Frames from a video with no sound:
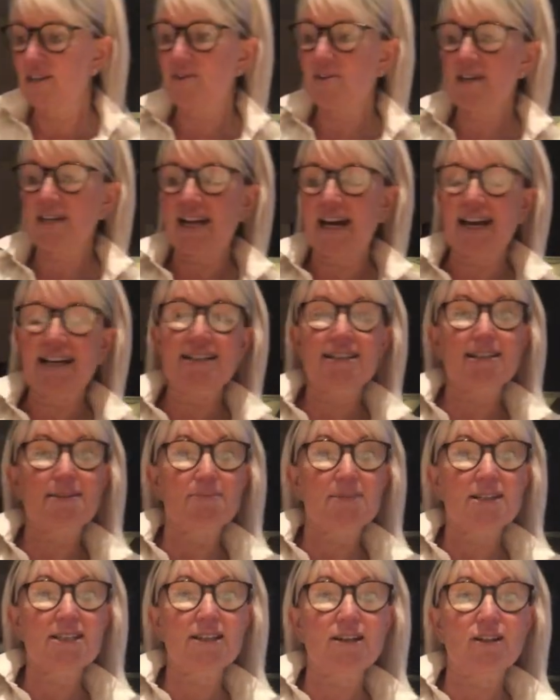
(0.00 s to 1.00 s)
you can add
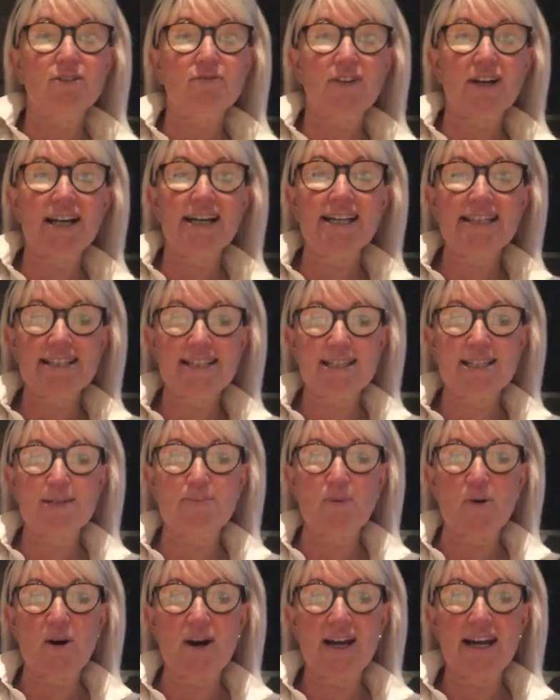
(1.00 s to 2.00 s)
some silver glitter
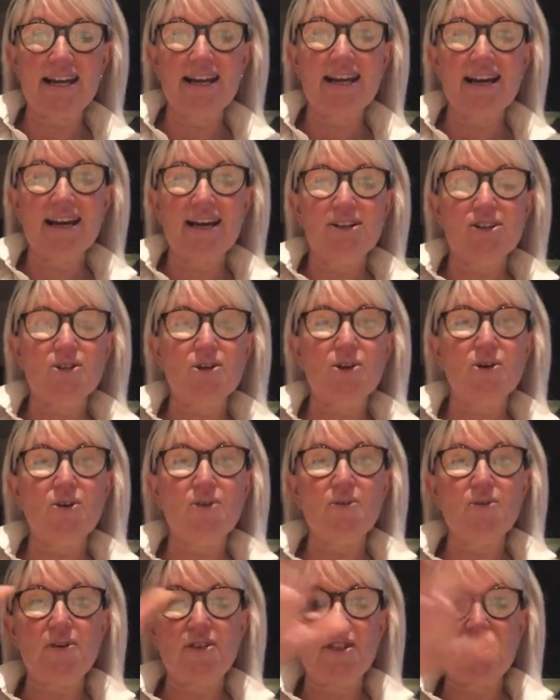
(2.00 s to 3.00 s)
spray
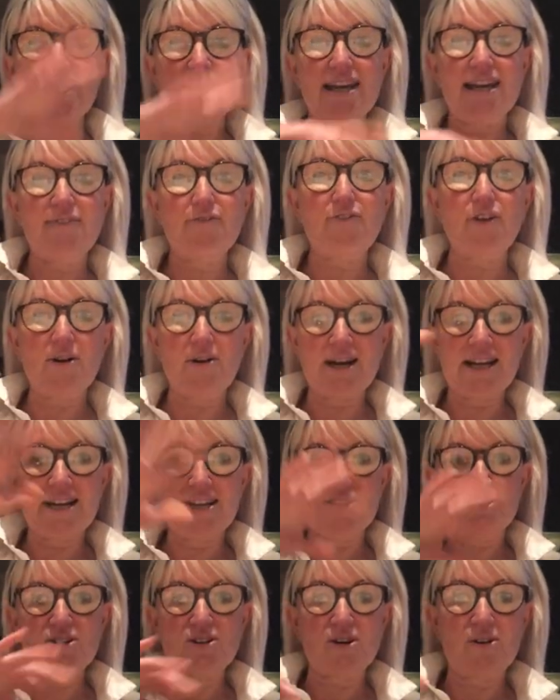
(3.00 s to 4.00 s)
to the
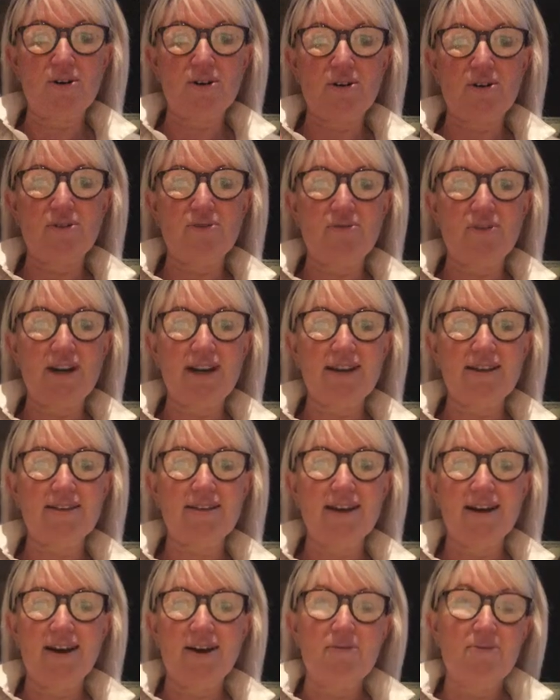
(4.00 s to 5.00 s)
foliage on your
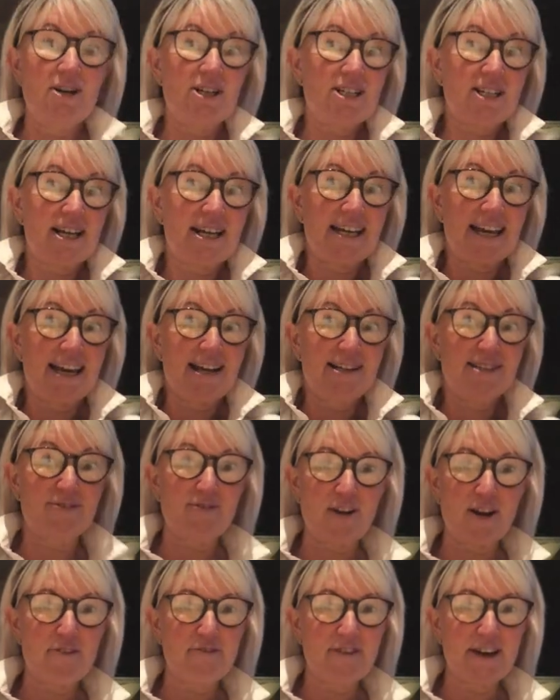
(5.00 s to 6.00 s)
wreath, which again is
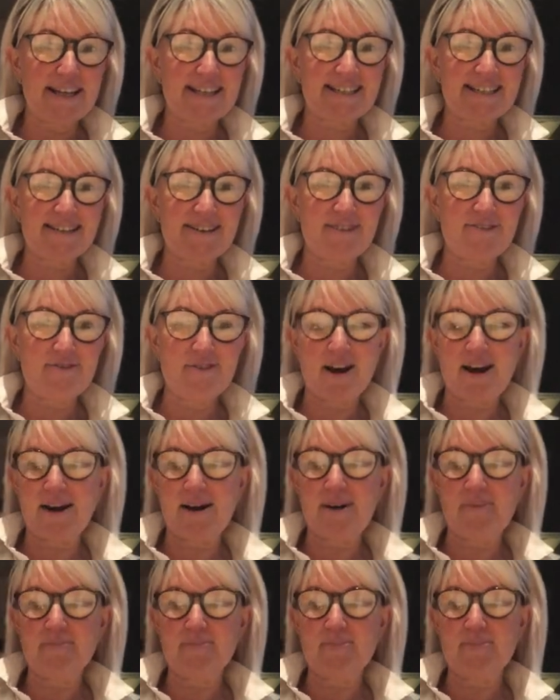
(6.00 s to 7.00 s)
very festive,
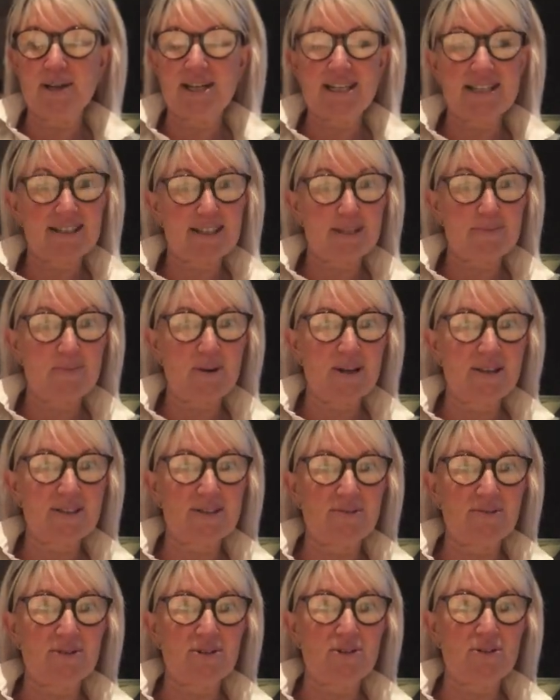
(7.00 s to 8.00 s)
but it's just
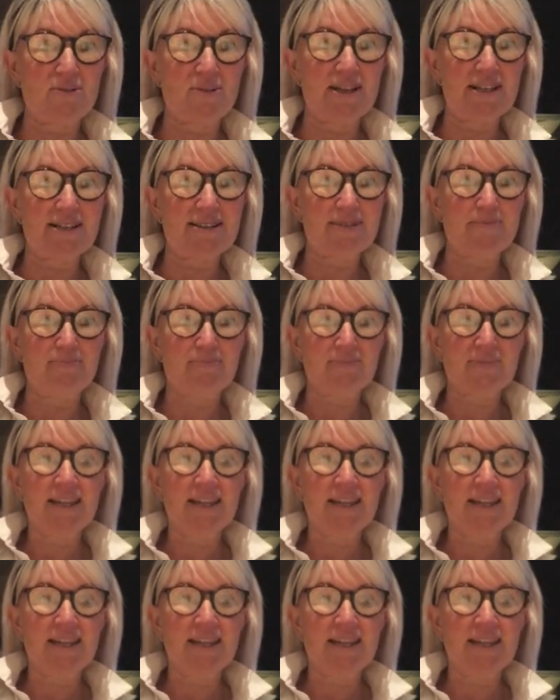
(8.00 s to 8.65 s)
personal choice.